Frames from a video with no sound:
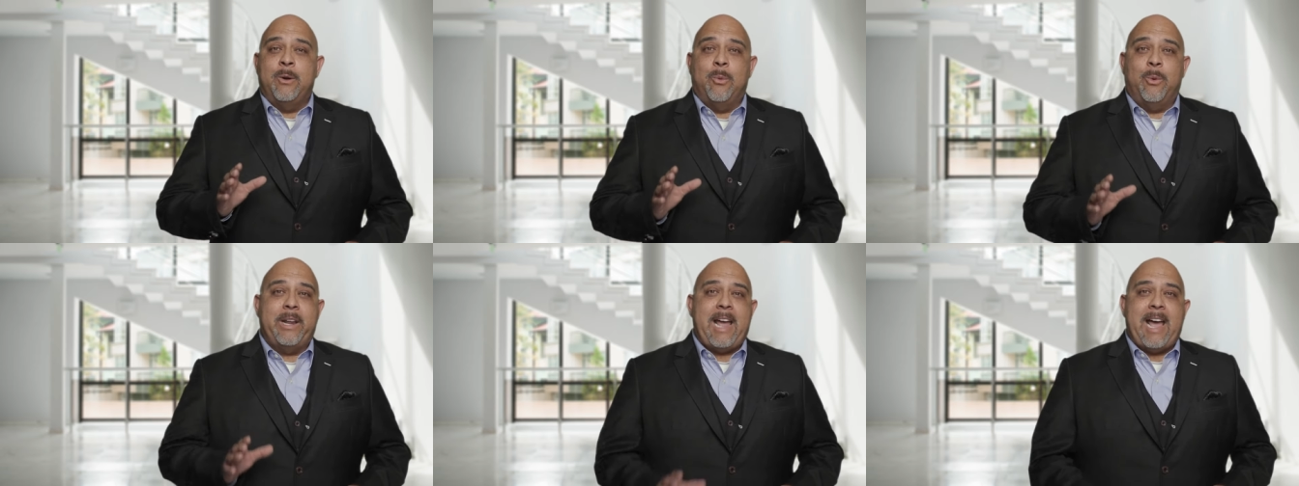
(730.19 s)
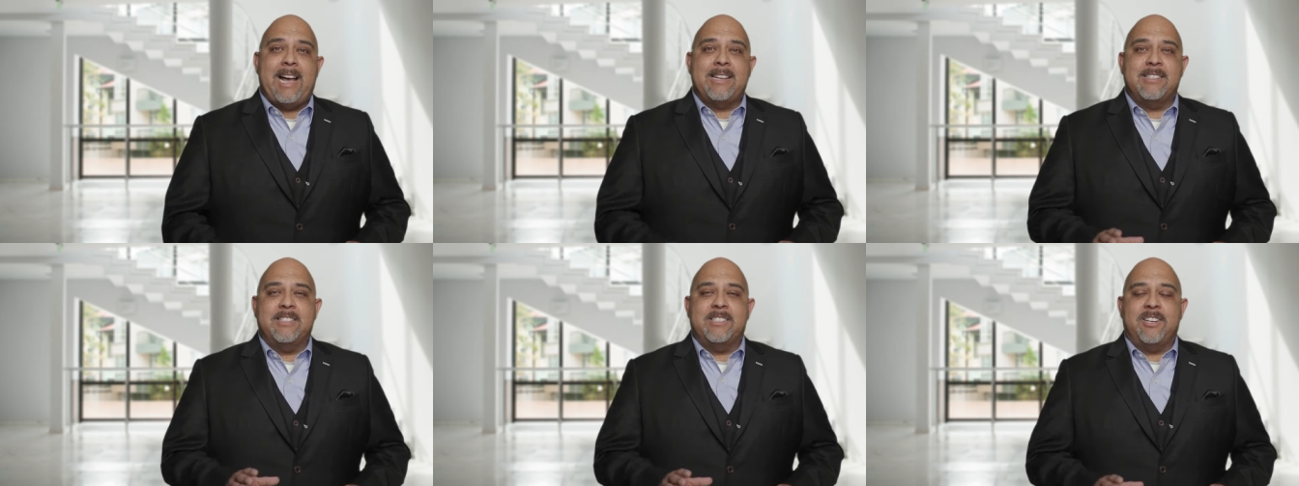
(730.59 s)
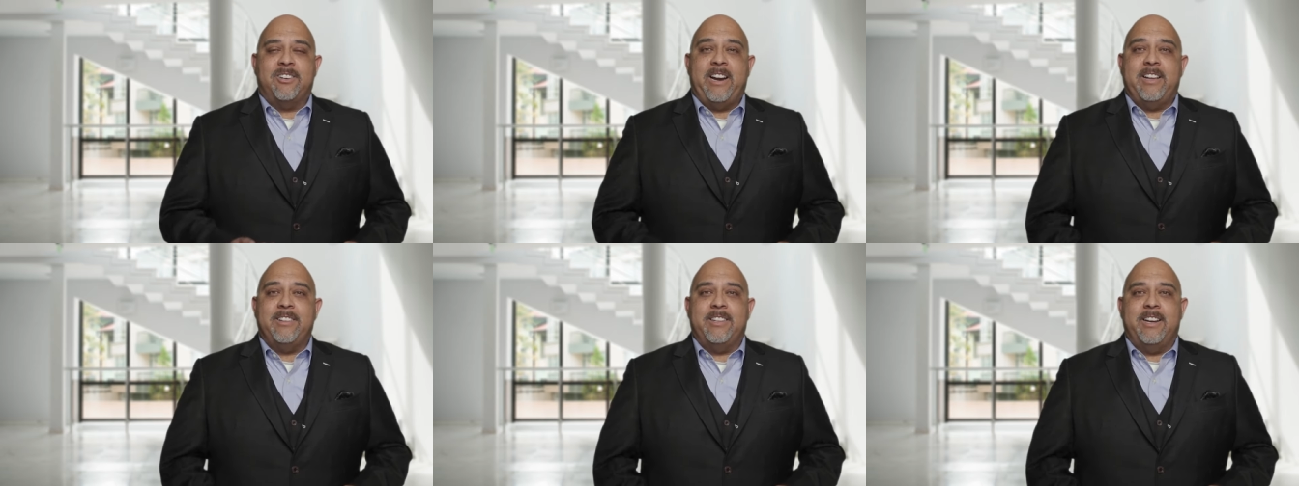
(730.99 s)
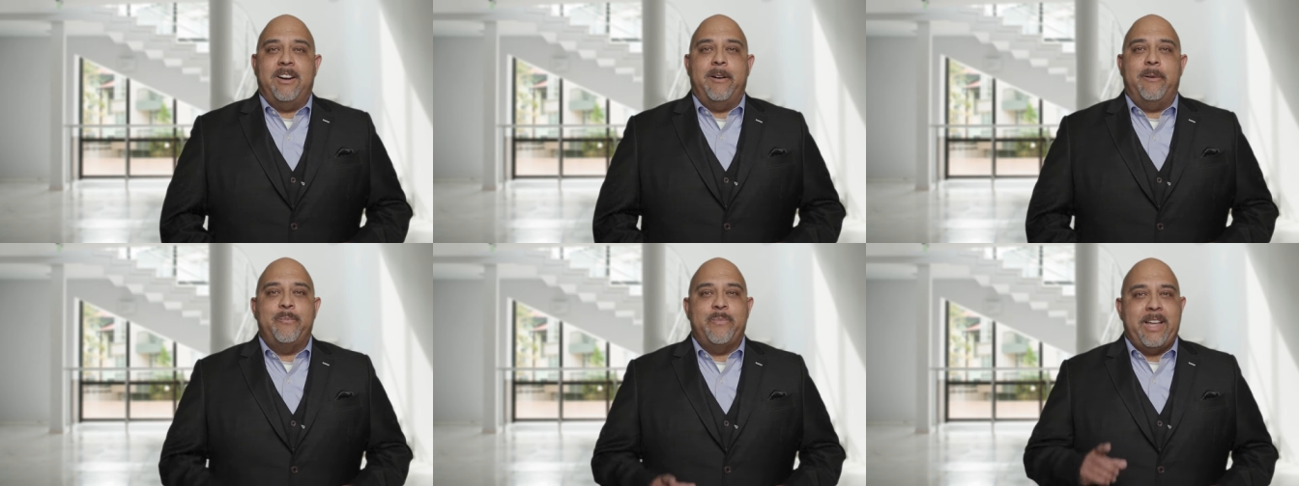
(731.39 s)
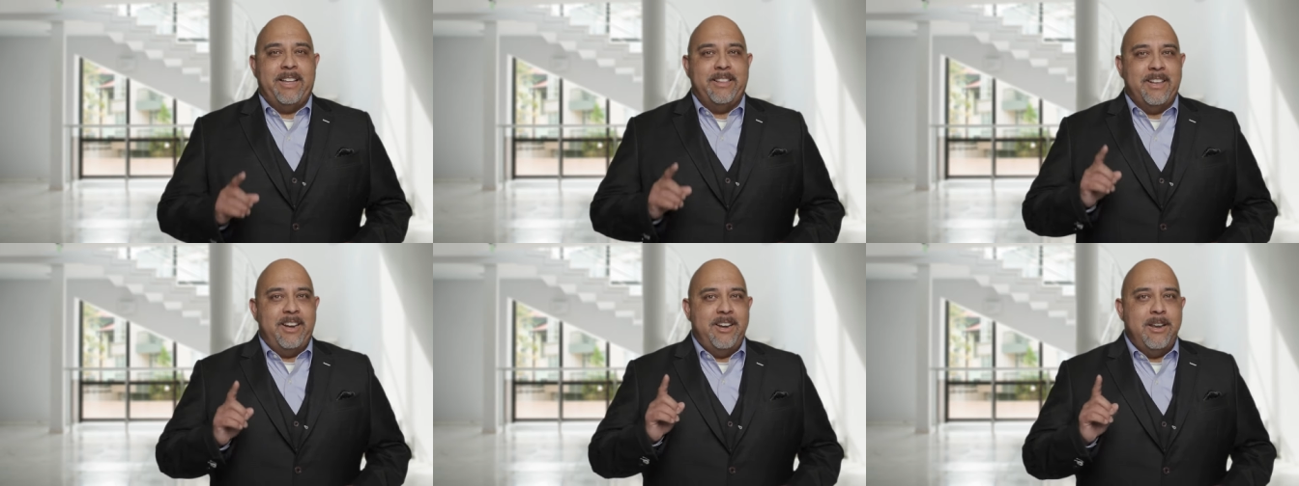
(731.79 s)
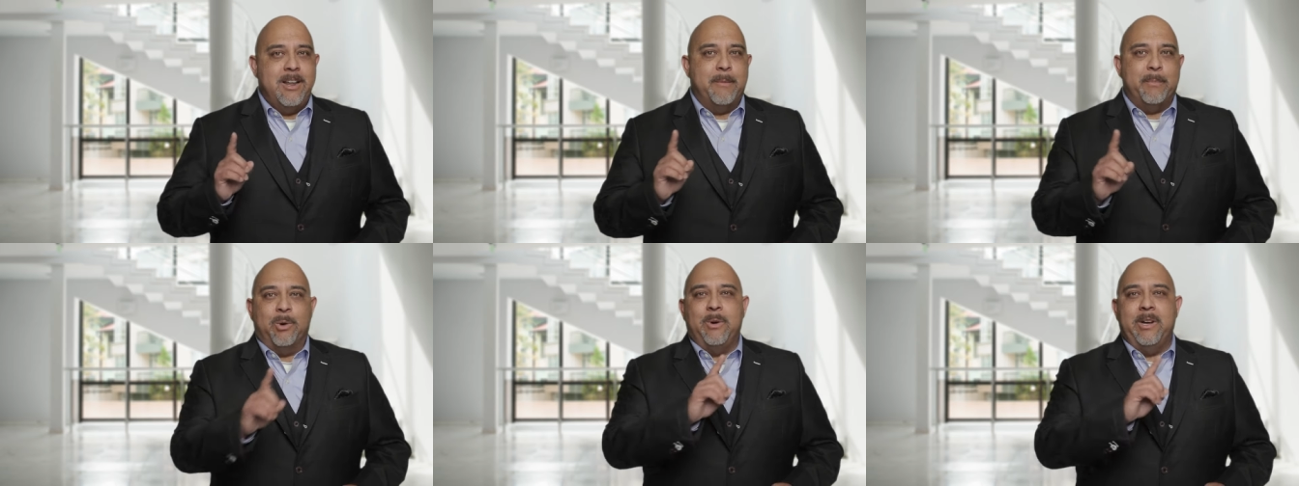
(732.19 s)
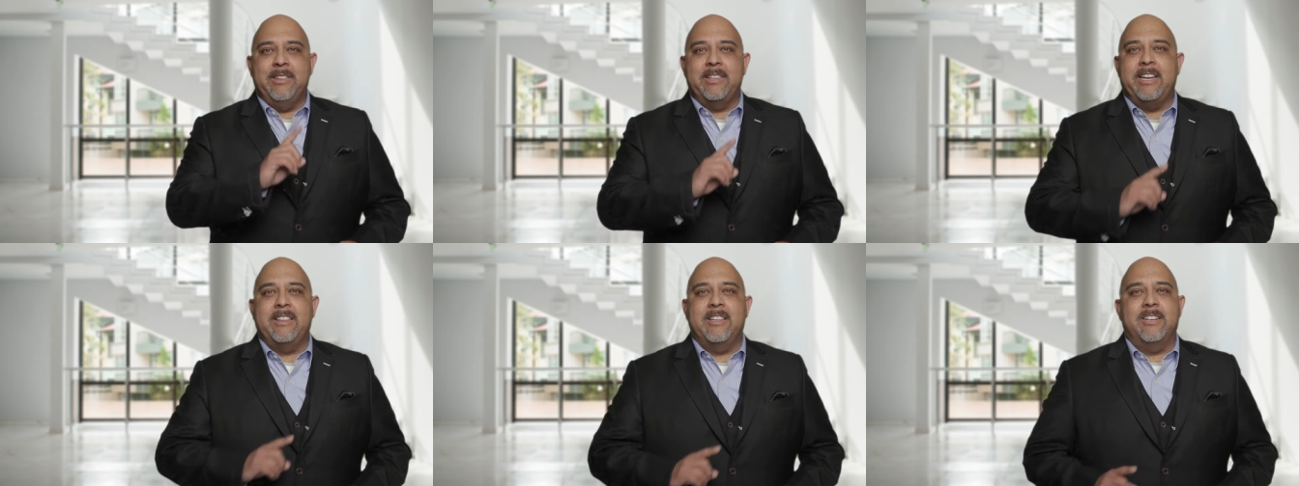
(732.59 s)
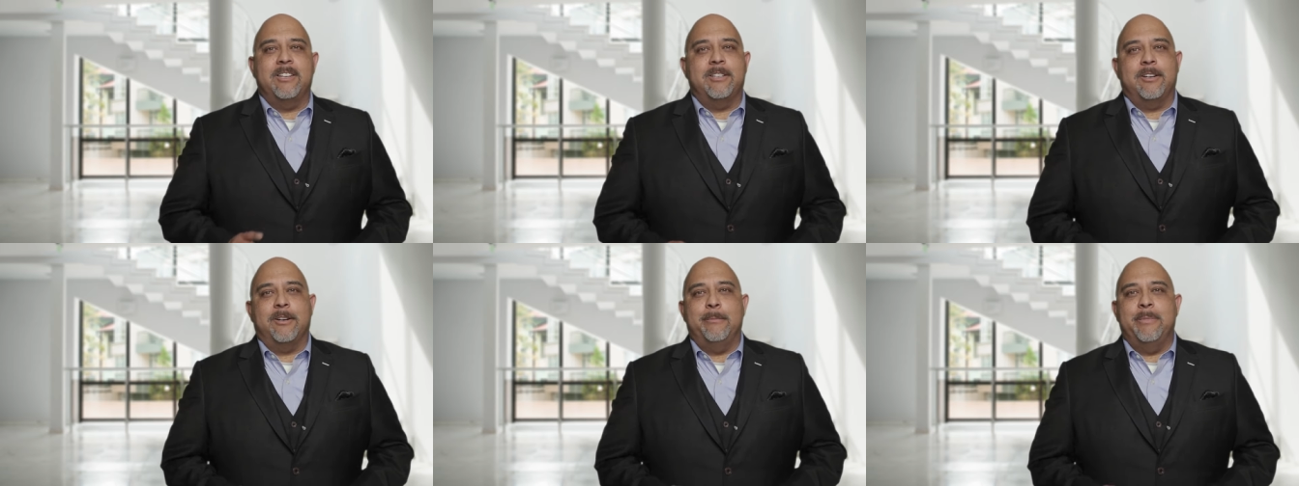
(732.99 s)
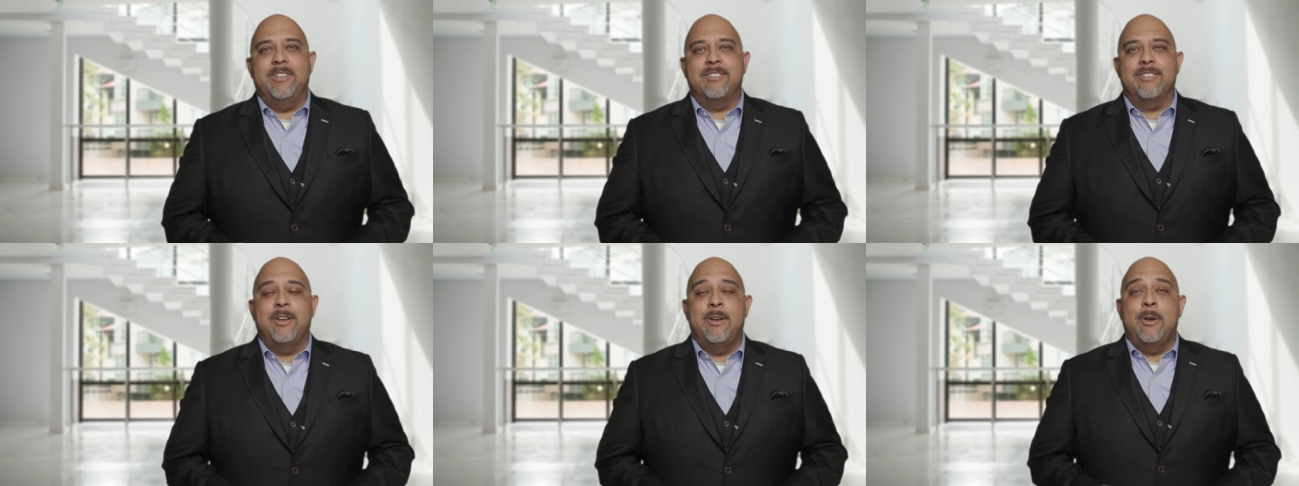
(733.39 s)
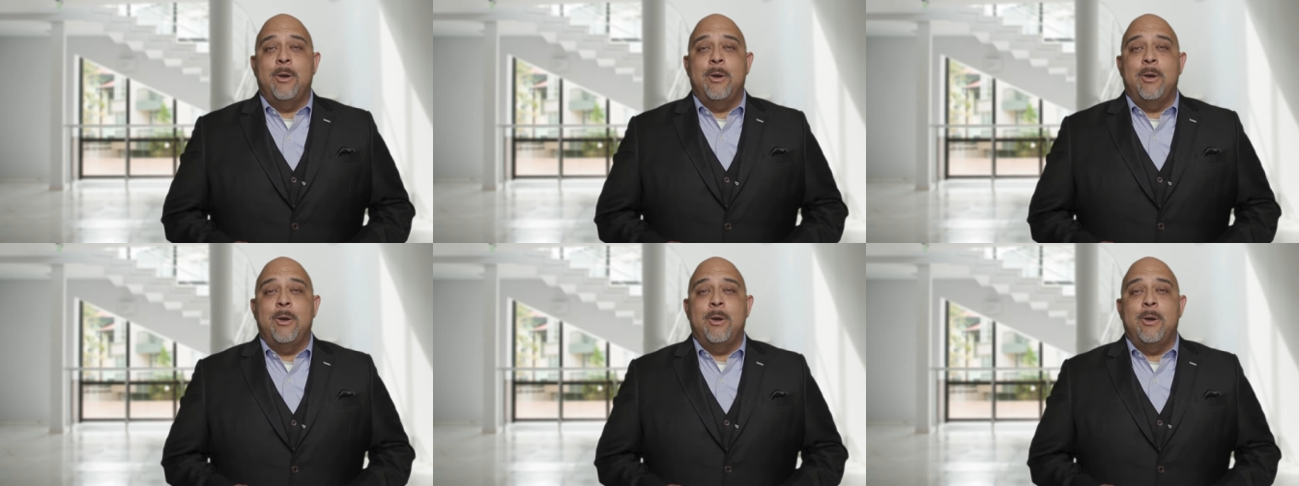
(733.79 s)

what assets are out there, and the number one thing that determines